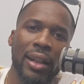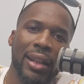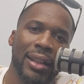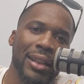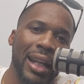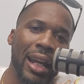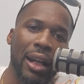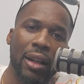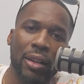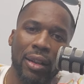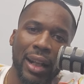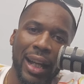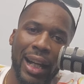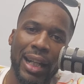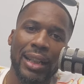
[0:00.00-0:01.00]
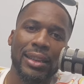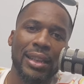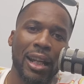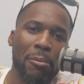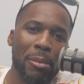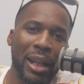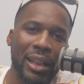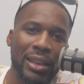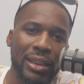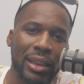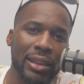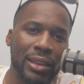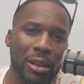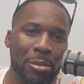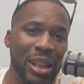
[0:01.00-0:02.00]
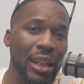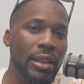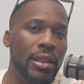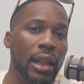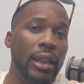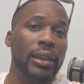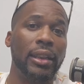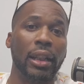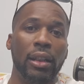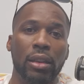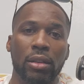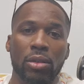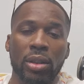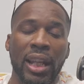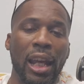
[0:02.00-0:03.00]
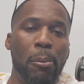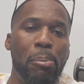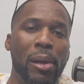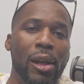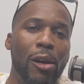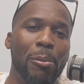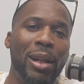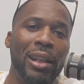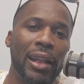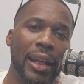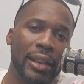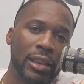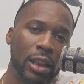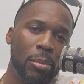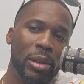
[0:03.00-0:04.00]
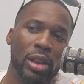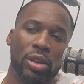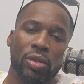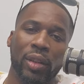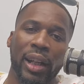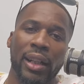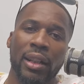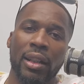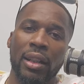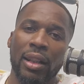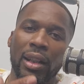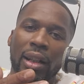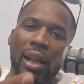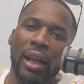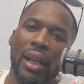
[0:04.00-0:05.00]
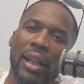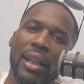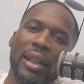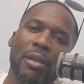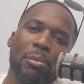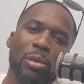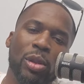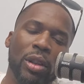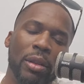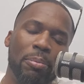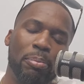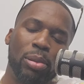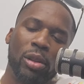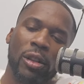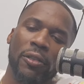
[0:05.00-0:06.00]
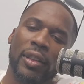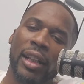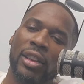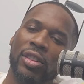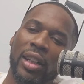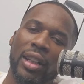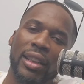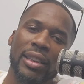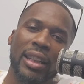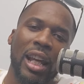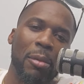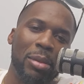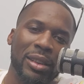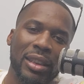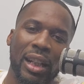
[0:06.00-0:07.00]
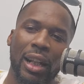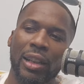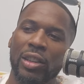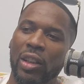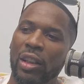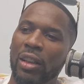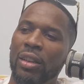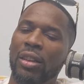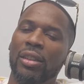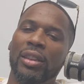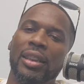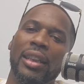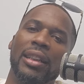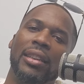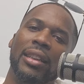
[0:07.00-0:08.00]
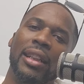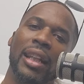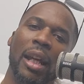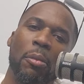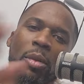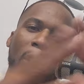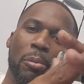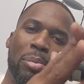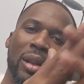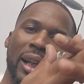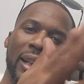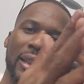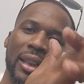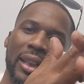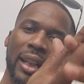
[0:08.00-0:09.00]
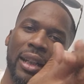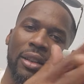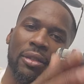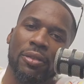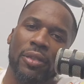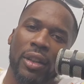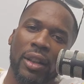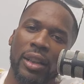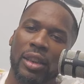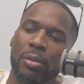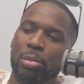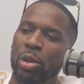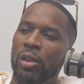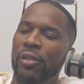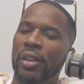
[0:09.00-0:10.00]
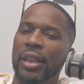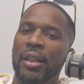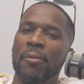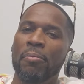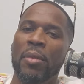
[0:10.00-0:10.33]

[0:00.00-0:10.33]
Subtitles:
Now, how does that make sense to me? It doesn't. You can't pee on my leg, tell me it's raining. More proof they trying to sabotage our girl CC. They would have played together very smoothly.